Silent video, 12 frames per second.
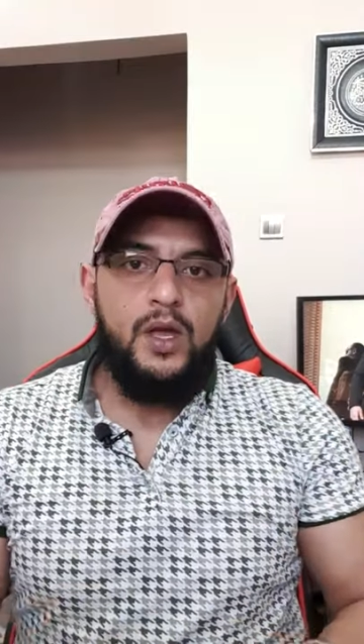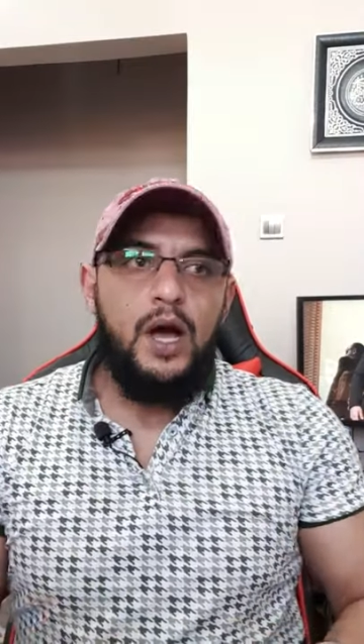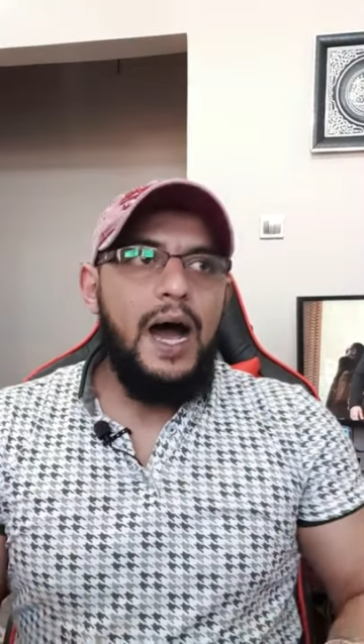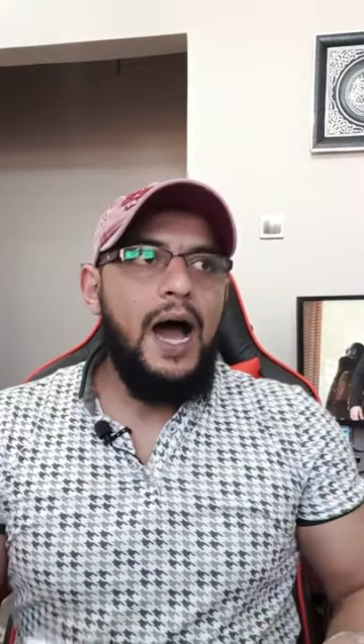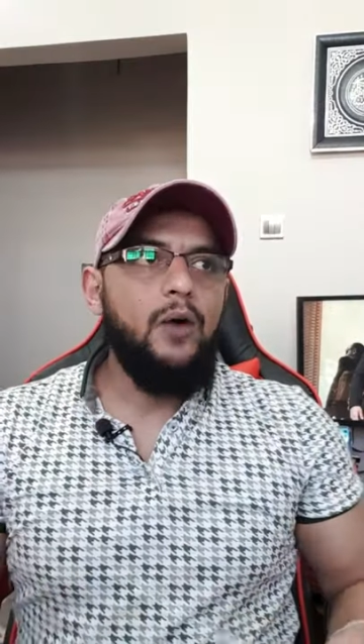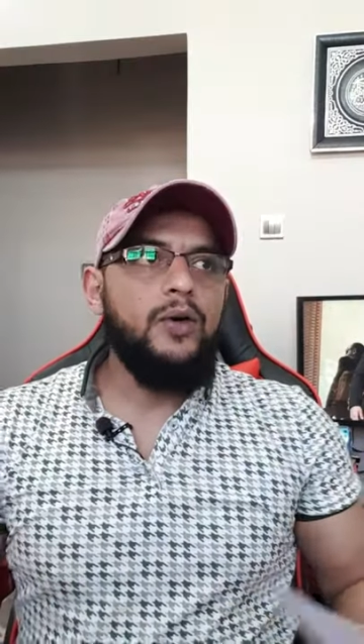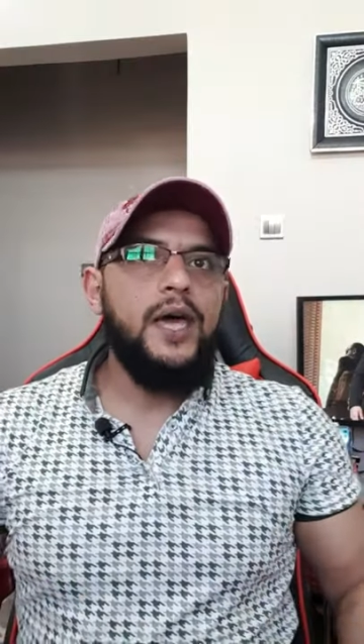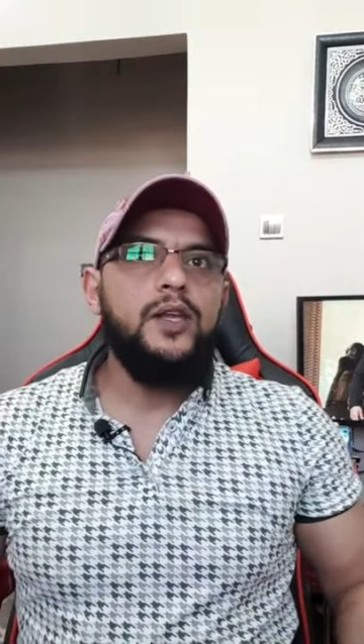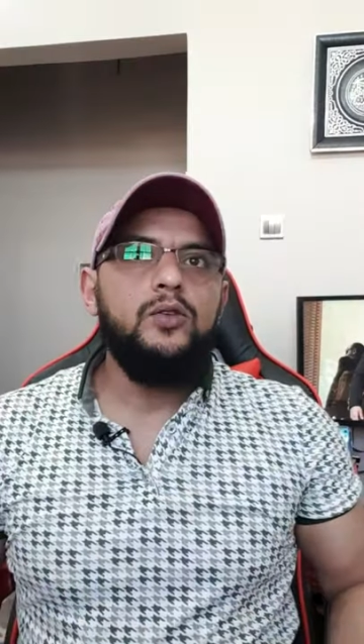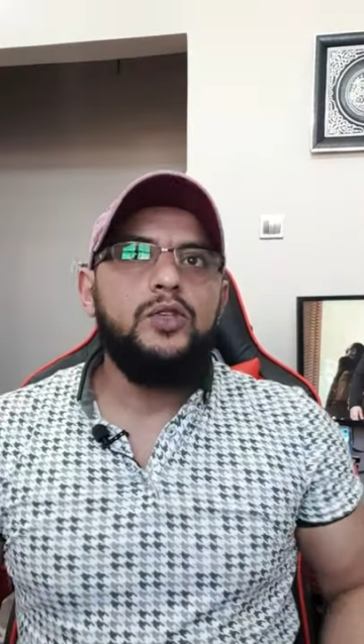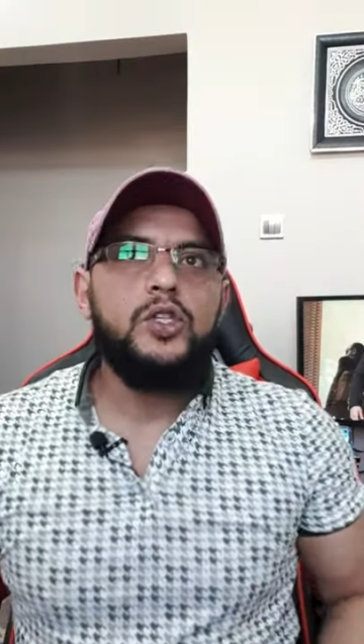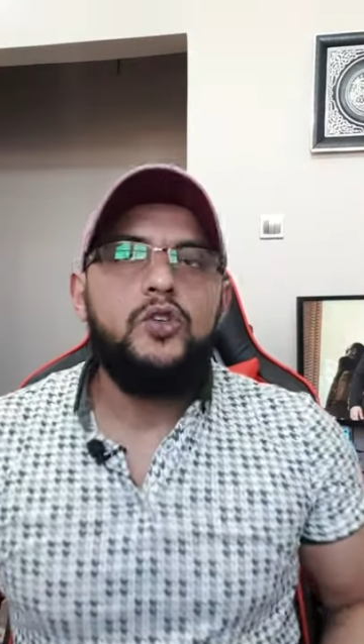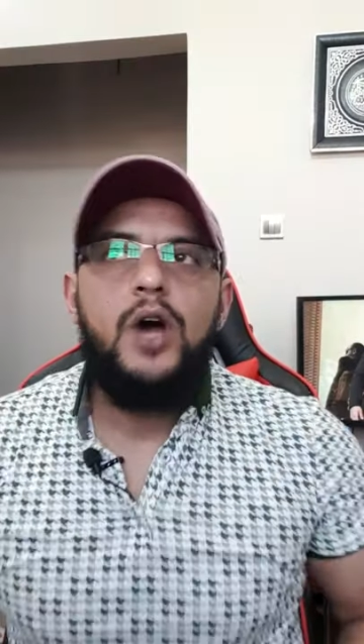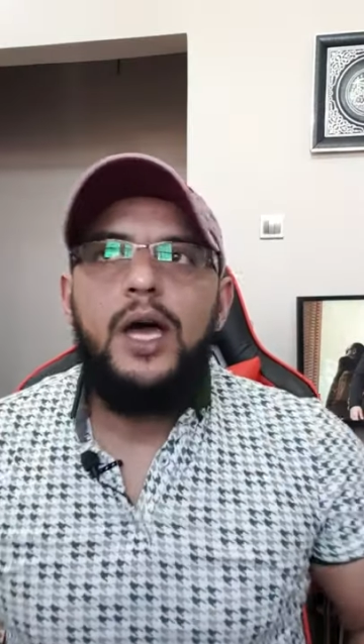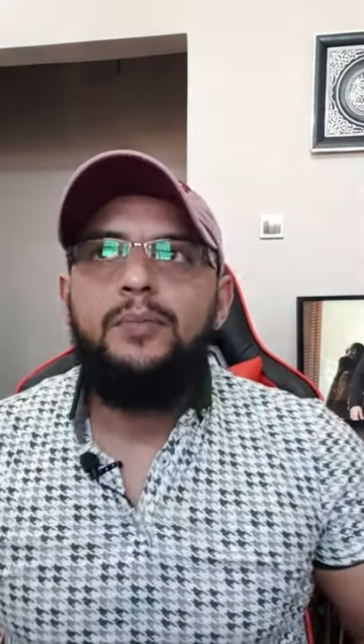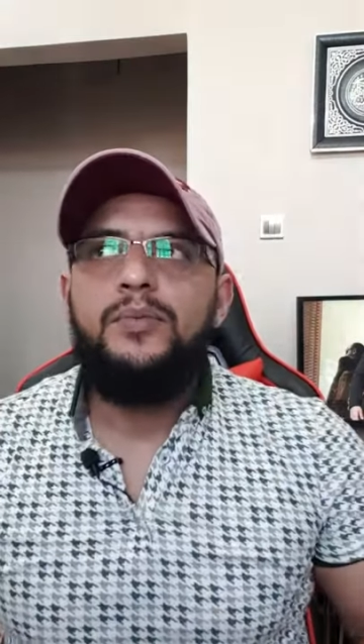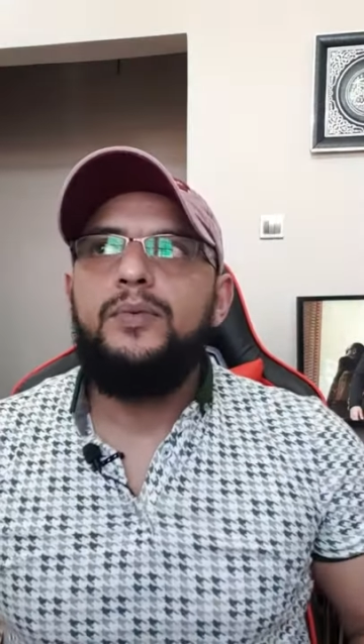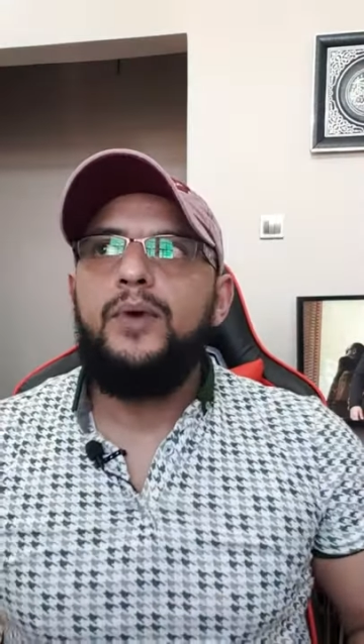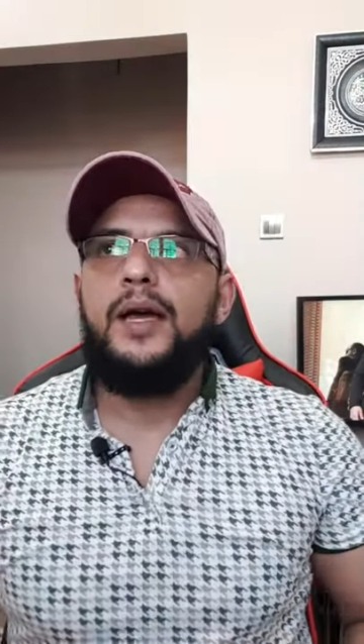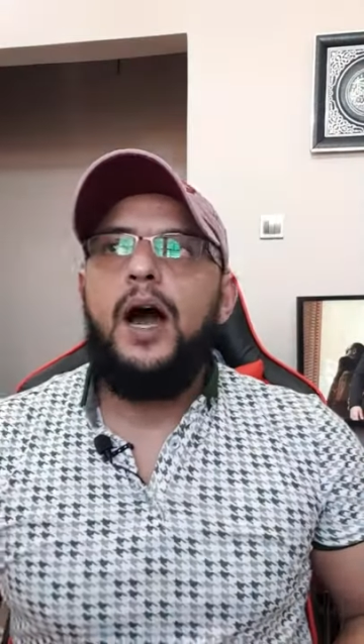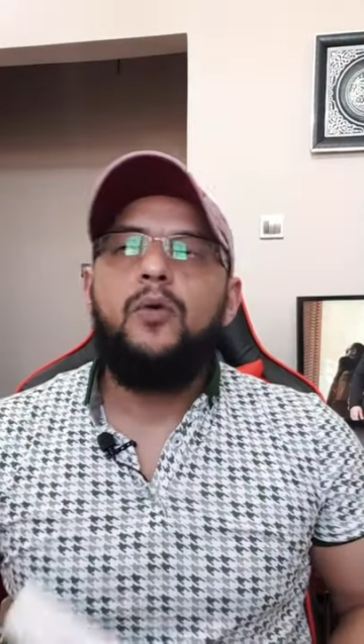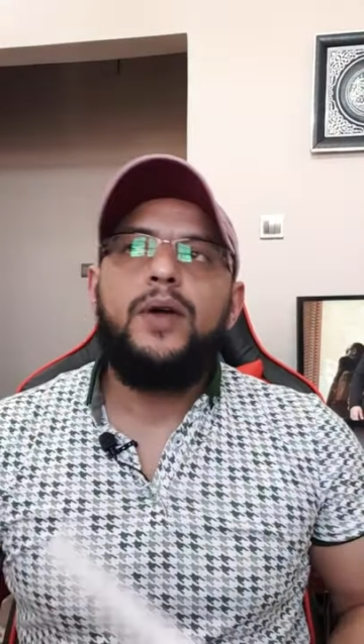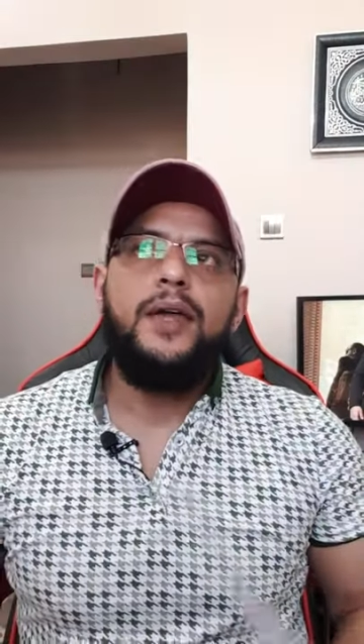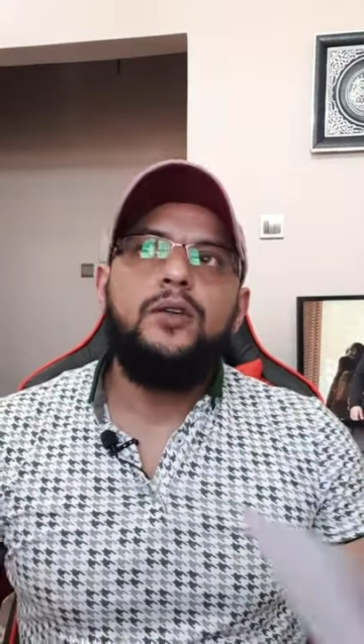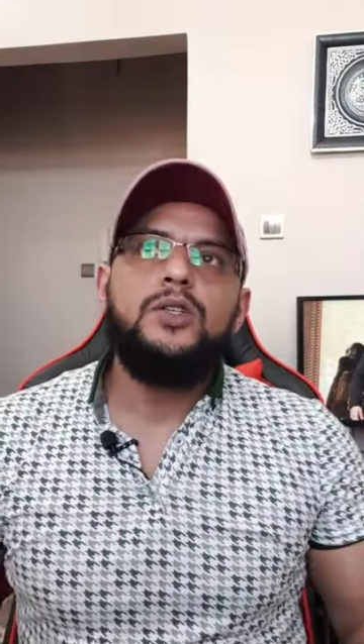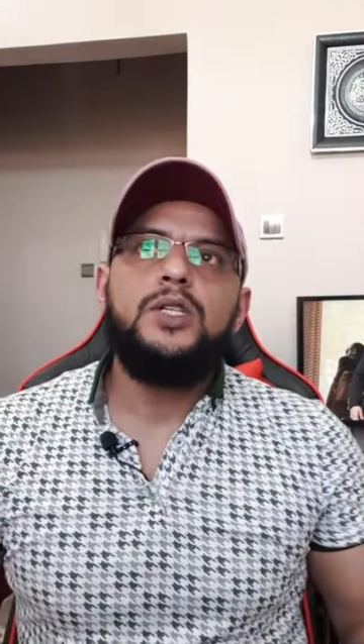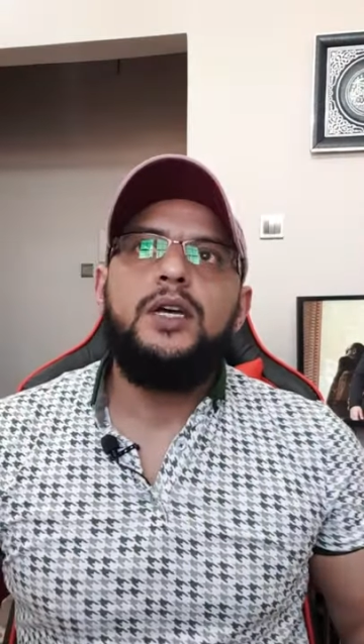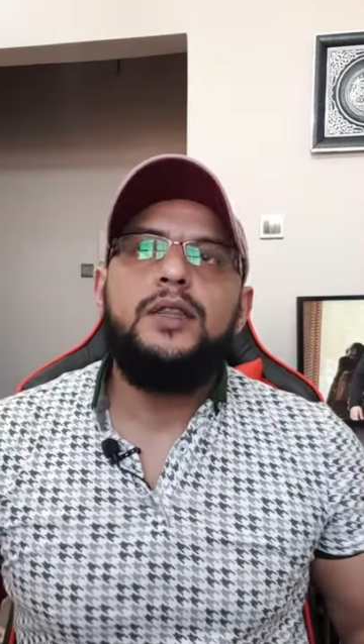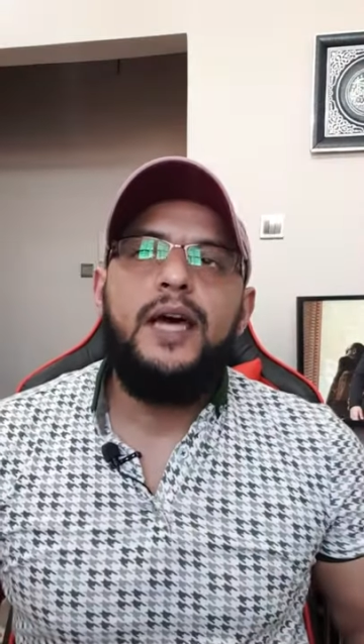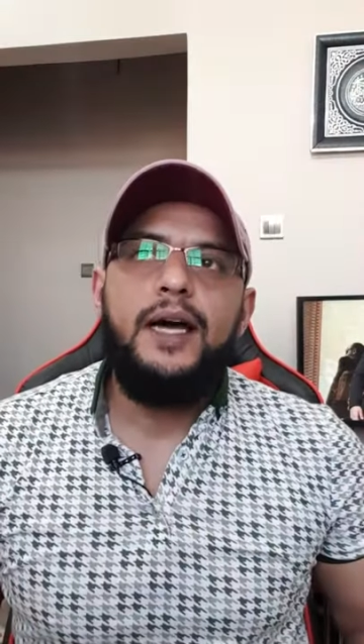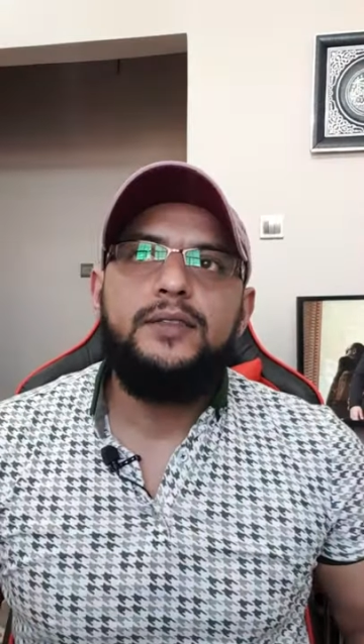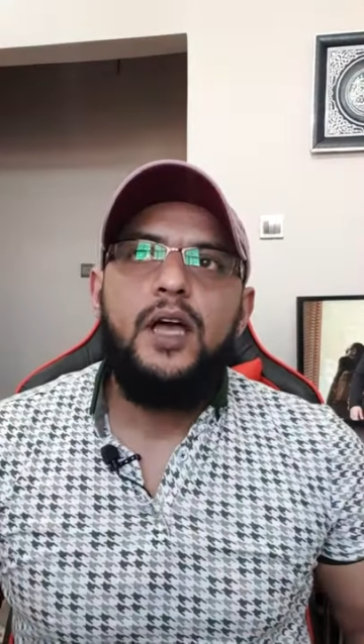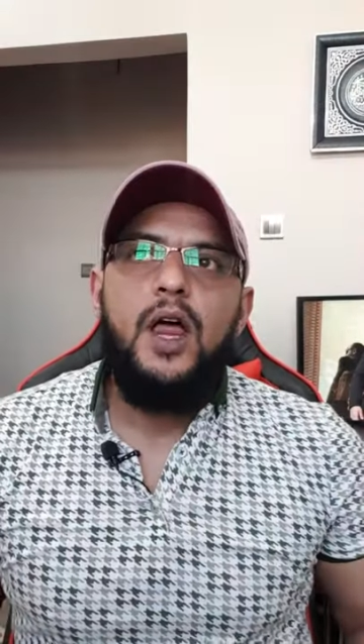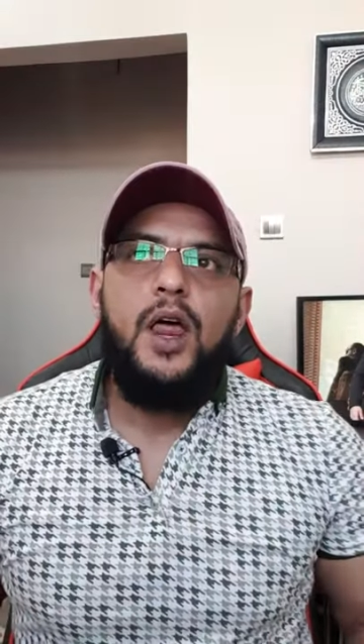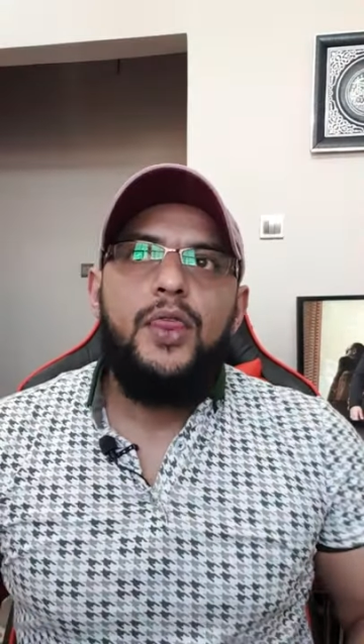How can you describe, how can you say that